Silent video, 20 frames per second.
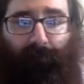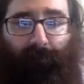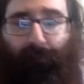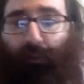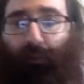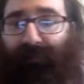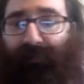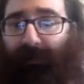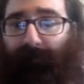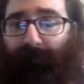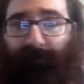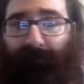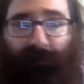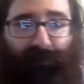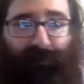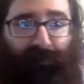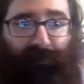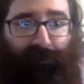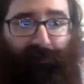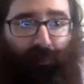cosine
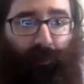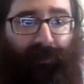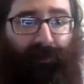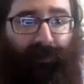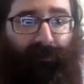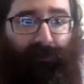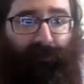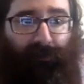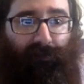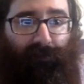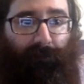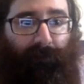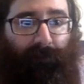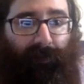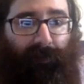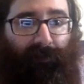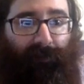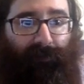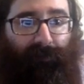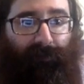functions twice in some
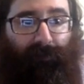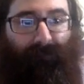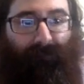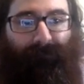cases.